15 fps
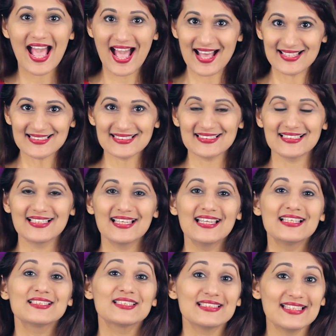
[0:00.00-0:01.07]
ask
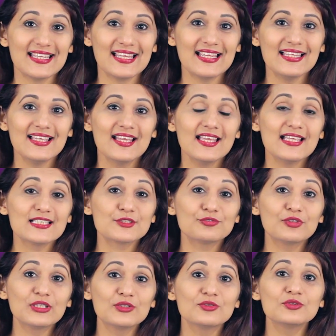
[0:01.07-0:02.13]
today is
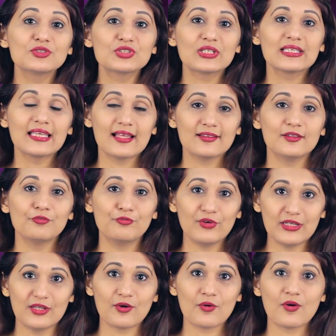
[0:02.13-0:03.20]
for you to get the
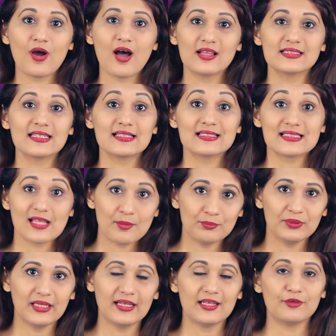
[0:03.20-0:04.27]
video content
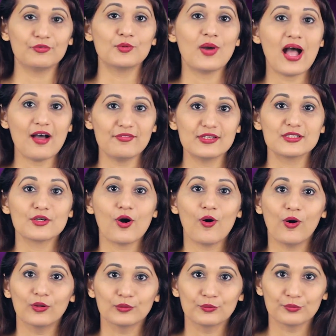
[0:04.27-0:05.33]
template if you haven't
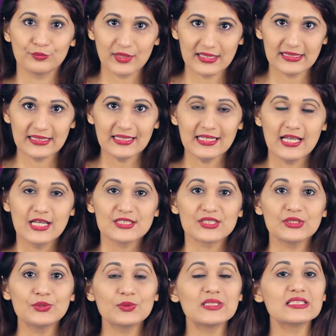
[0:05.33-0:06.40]
already, so
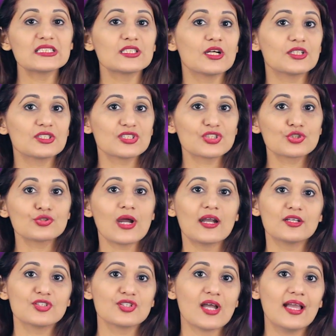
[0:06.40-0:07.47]
you can start to
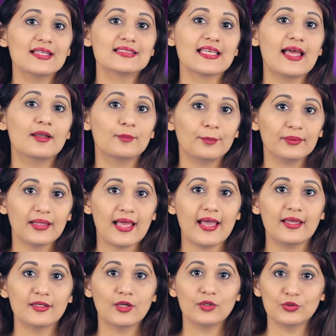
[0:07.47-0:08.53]
strategize and
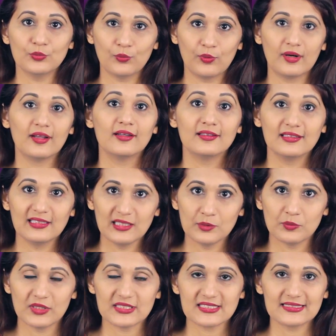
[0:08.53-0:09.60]
plan your
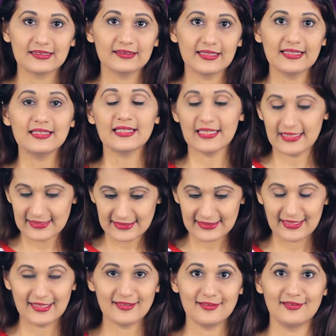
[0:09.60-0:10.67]
keywords. The link is
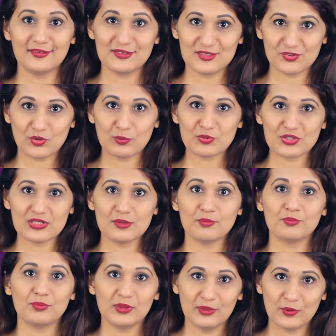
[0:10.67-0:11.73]
in the
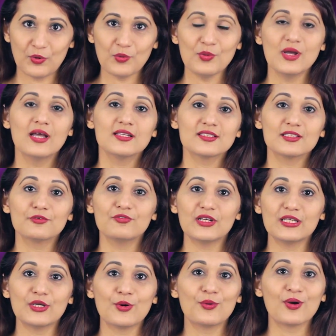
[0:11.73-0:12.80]
description below to the
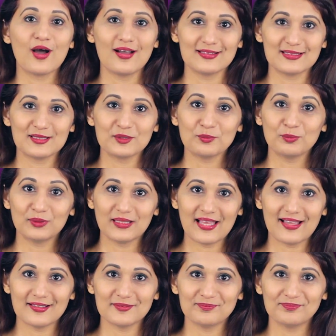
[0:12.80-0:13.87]
video content
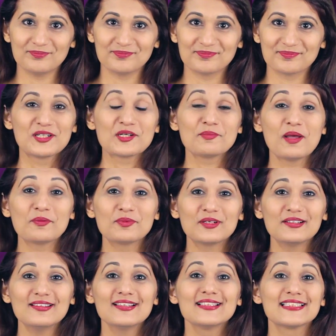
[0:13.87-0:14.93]
plan.
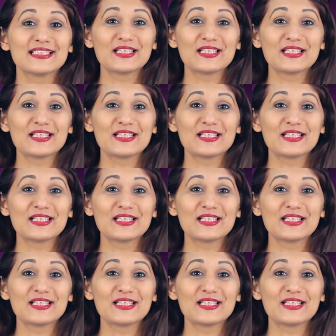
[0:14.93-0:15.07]
Remember to